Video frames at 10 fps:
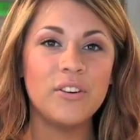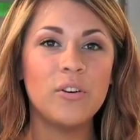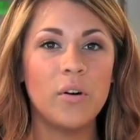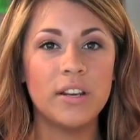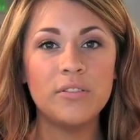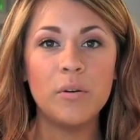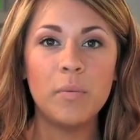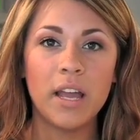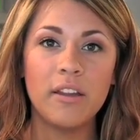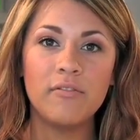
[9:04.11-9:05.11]
you're going to
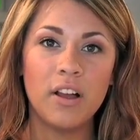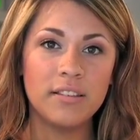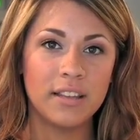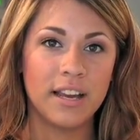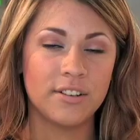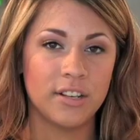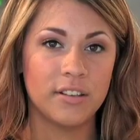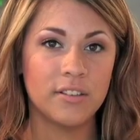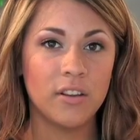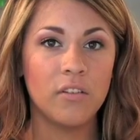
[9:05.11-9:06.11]
apply false
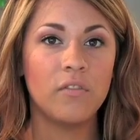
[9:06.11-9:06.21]
lashes